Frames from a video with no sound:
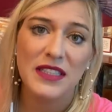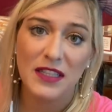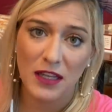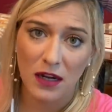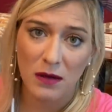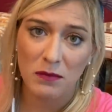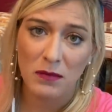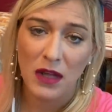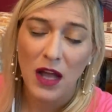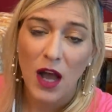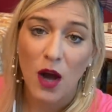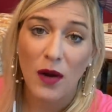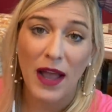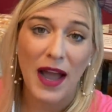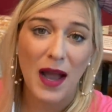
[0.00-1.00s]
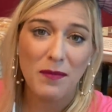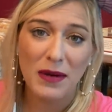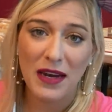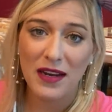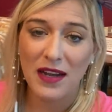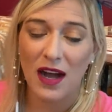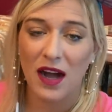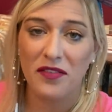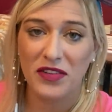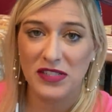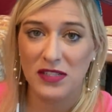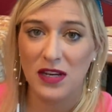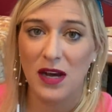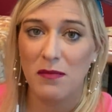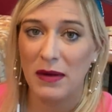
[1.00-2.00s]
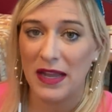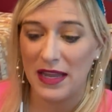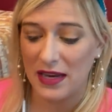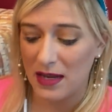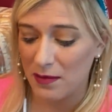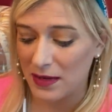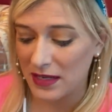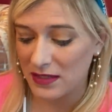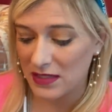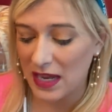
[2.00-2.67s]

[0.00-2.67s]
Yum. Okay, I'm not a coffee snob by any means.